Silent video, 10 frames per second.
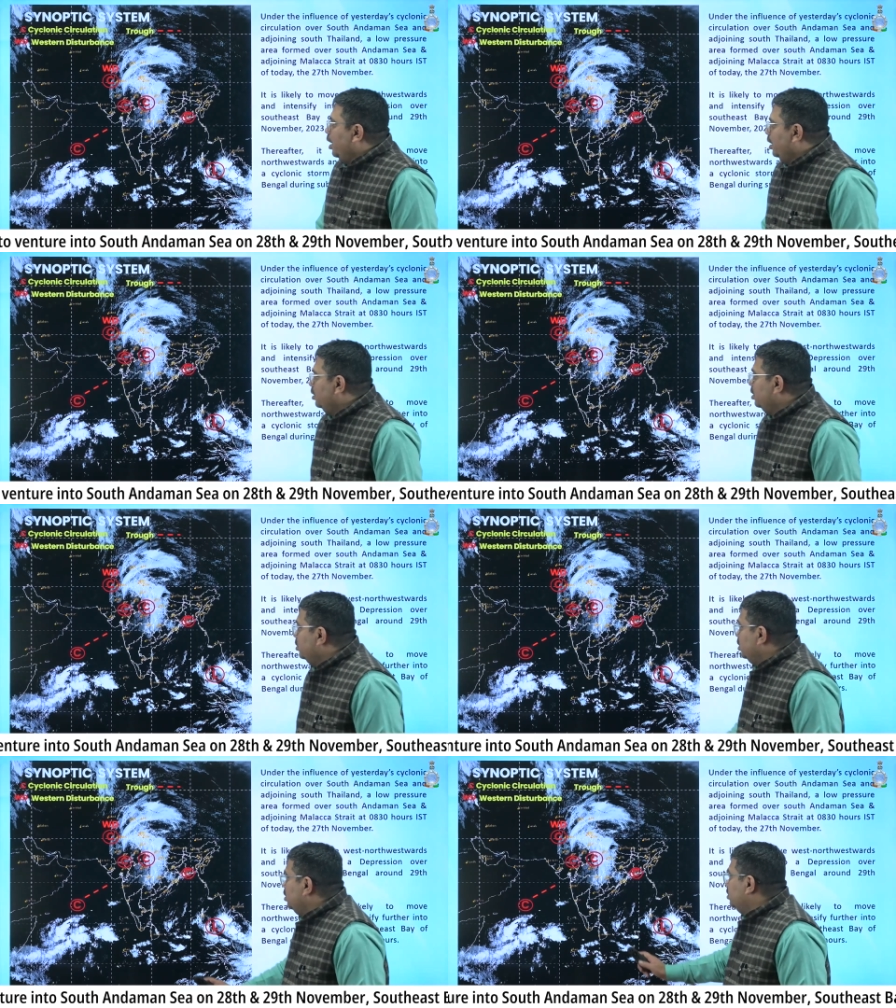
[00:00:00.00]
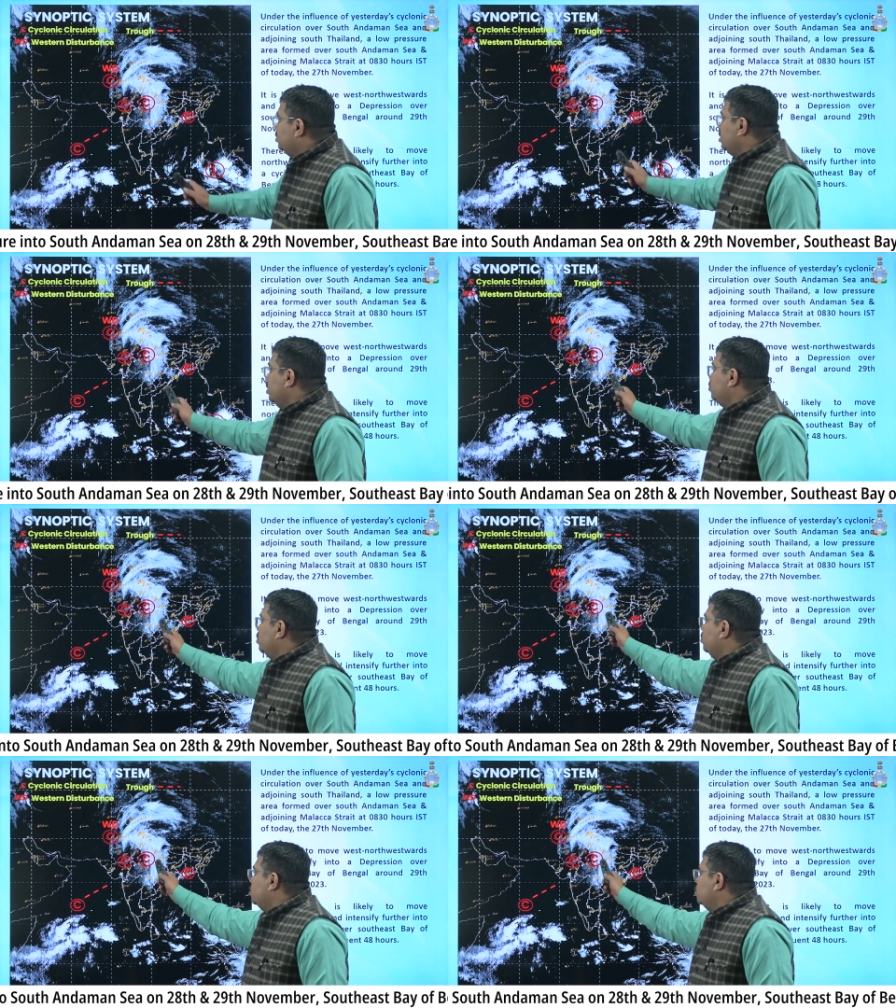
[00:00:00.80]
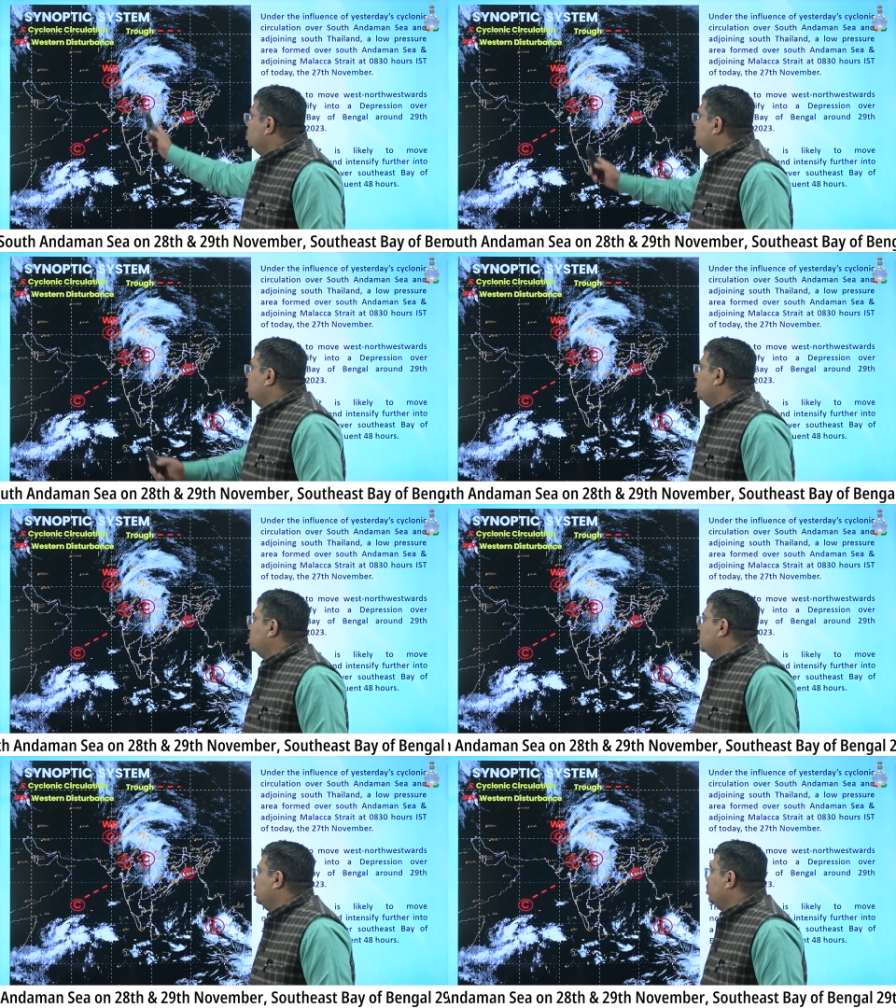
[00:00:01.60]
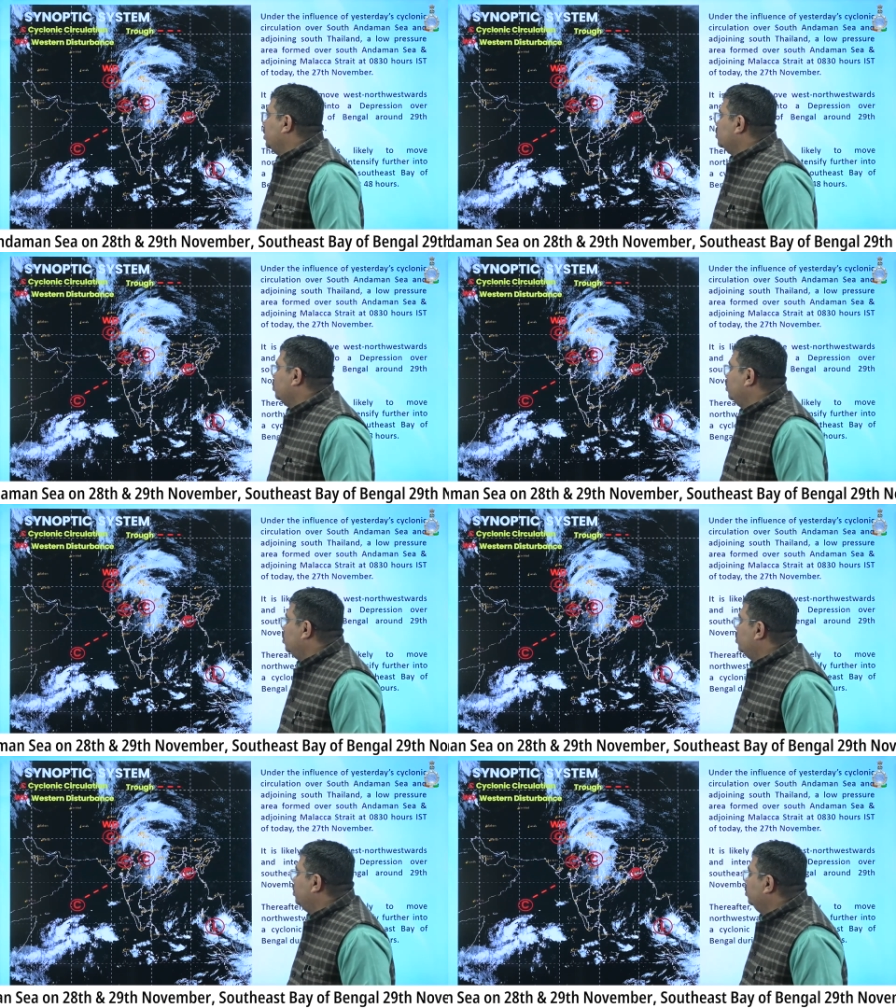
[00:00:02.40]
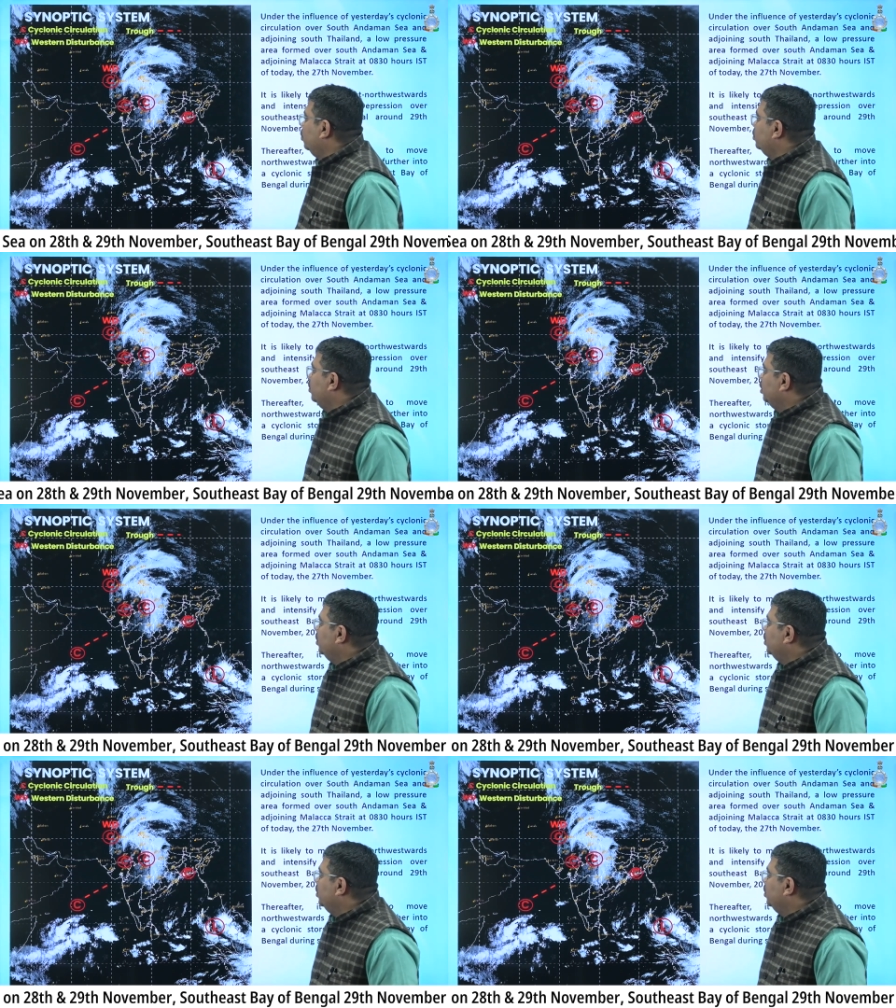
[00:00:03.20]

Another uh, cyclone circulation over uh, central parts of north Madhya